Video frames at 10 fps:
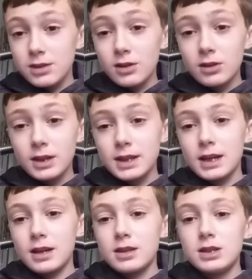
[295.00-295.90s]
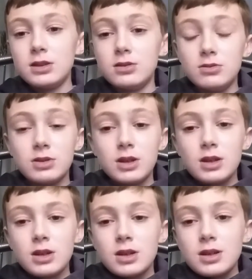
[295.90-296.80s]
don't let that get to you.
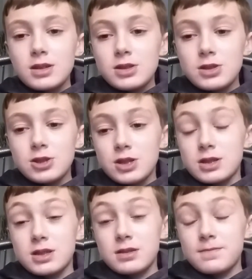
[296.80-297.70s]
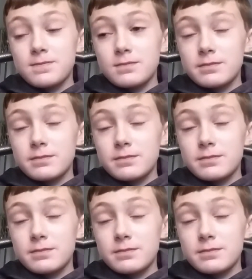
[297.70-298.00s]
Just